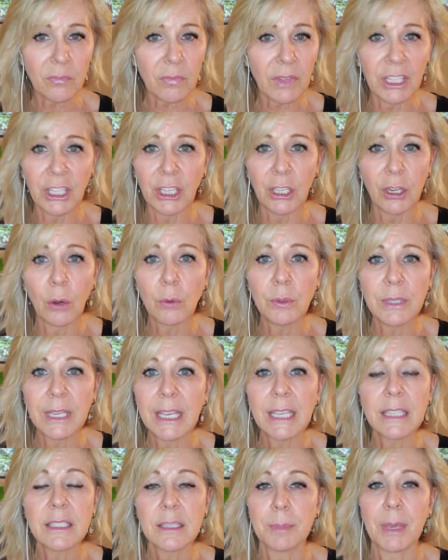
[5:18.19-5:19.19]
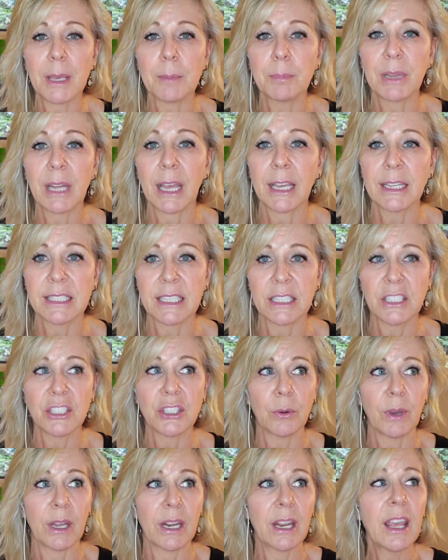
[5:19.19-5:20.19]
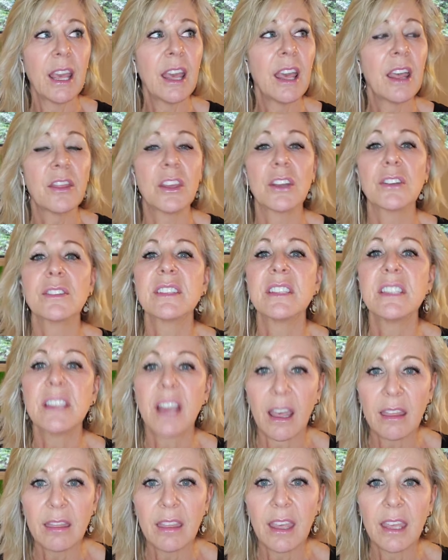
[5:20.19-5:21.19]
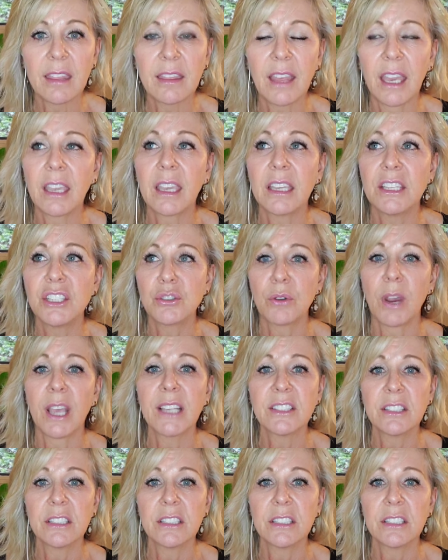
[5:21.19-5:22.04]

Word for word: you don't need to be plugged into it there's nothing that can dress